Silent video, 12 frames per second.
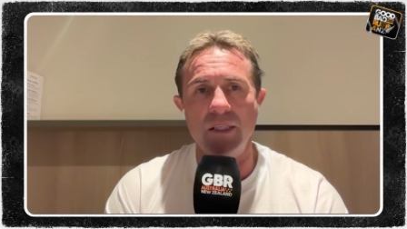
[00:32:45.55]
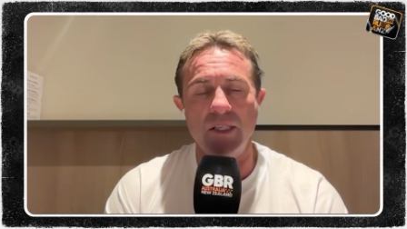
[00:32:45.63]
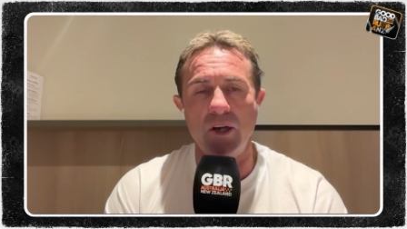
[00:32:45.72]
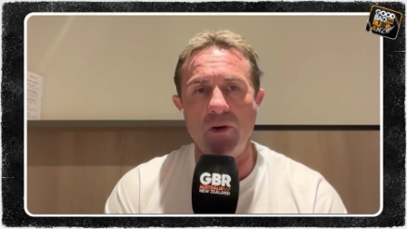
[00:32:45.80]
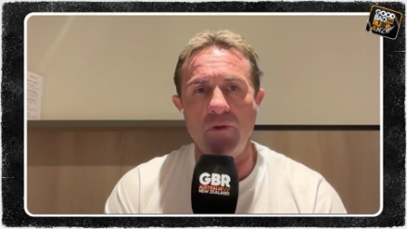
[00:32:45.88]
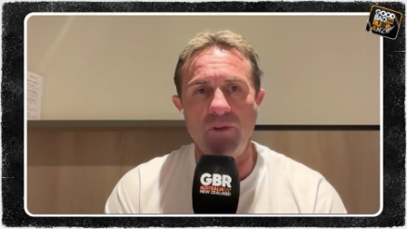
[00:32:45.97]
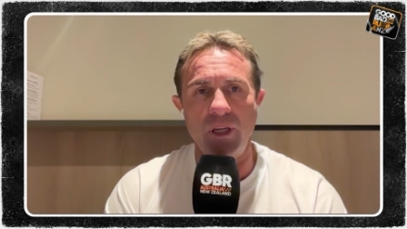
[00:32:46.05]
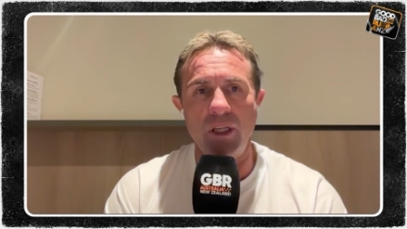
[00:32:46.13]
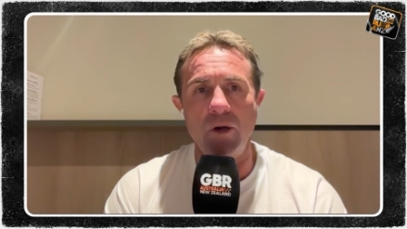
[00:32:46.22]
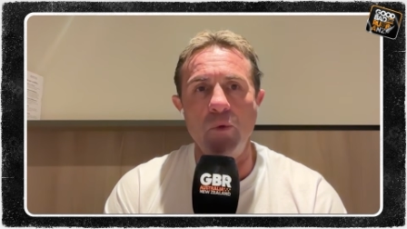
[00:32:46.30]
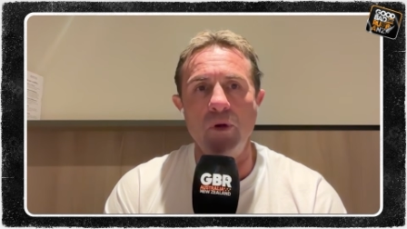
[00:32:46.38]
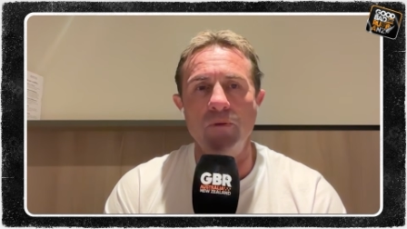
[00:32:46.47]
It's going to affect
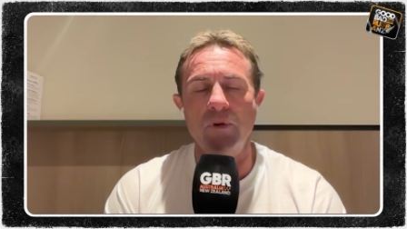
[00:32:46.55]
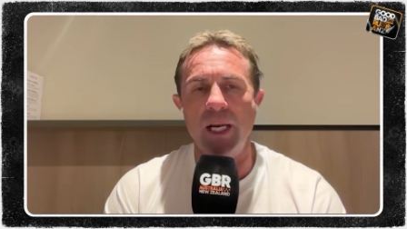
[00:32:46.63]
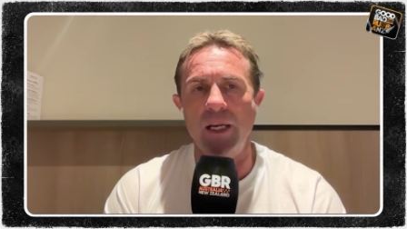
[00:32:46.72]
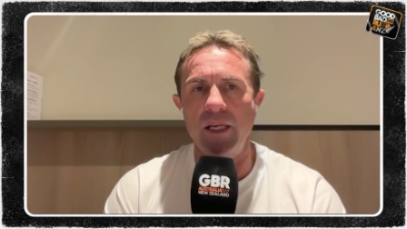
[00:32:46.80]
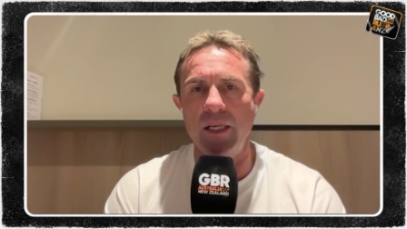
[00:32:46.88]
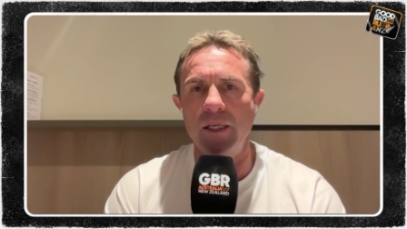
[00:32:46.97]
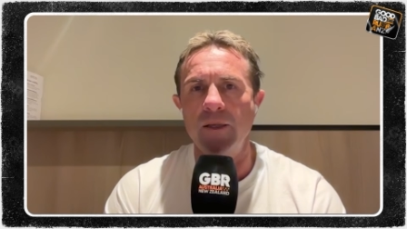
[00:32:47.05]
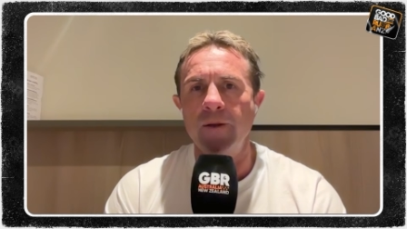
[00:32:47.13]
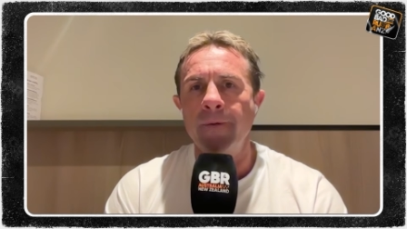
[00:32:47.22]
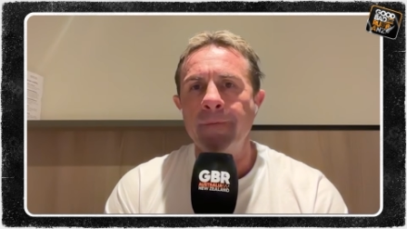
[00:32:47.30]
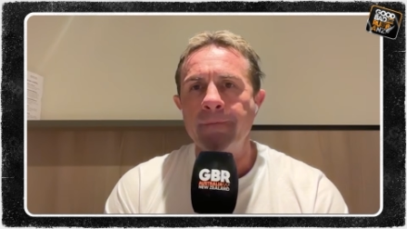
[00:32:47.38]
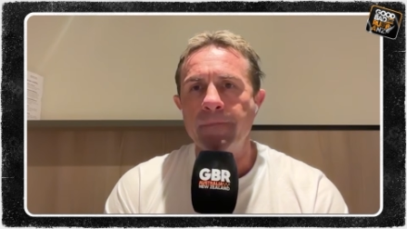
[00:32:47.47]
their world ranking,
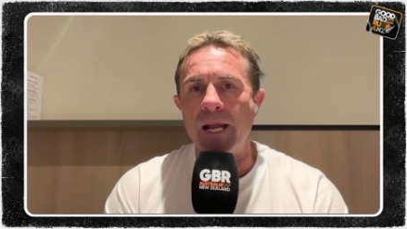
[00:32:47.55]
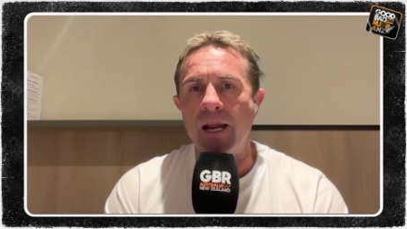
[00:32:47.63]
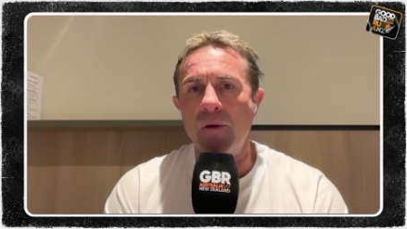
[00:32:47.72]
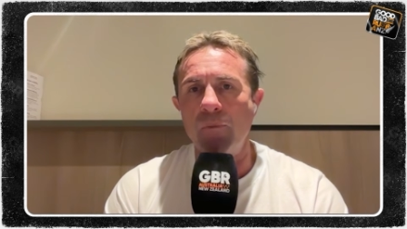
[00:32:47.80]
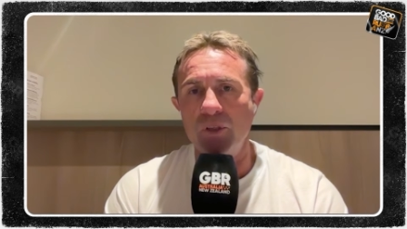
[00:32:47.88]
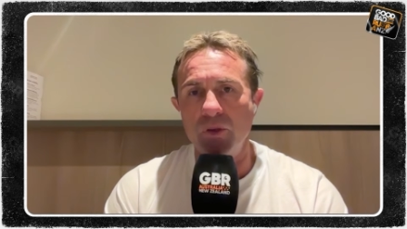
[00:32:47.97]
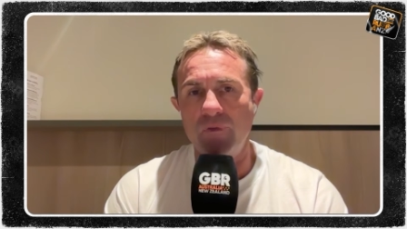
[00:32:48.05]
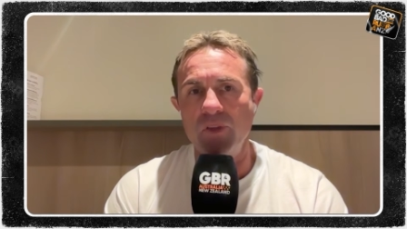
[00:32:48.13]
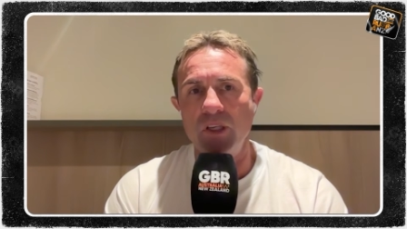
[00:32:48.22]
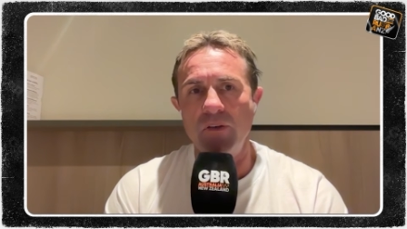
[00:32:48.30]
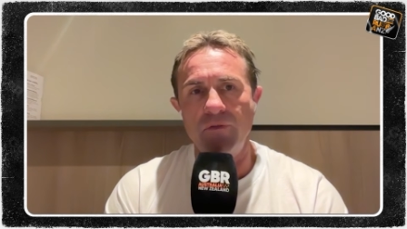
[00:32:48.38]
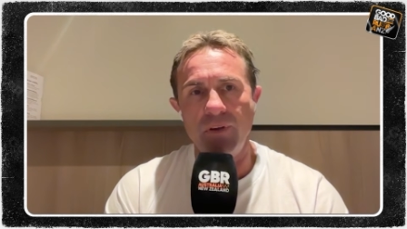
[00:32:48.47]
which
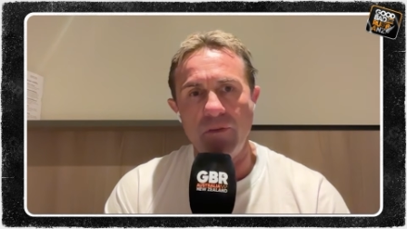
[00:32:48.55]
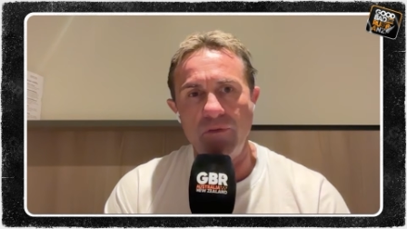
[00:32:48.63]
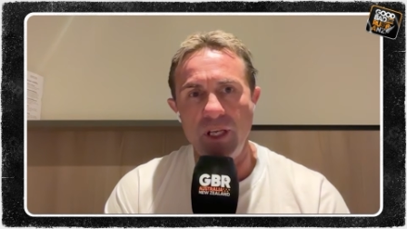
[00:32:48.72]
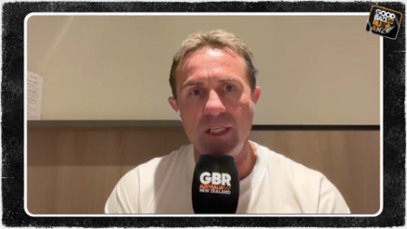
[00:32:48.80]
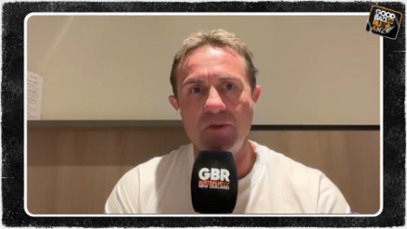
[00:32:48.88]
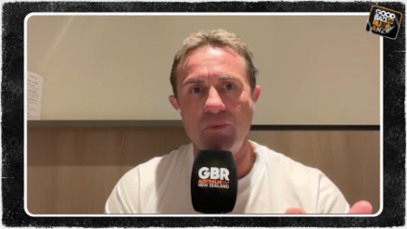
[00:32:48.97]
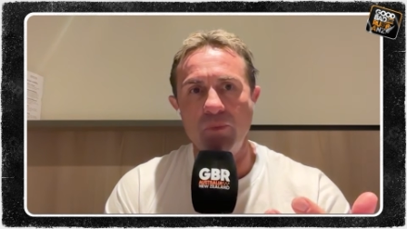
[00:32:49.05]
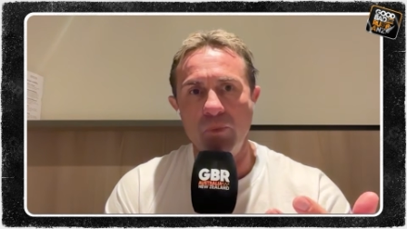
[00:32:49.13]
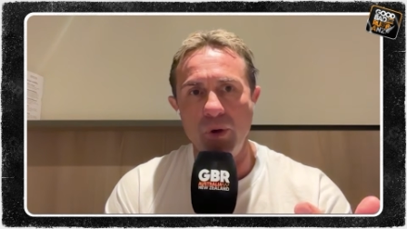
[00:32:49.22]
obviously affects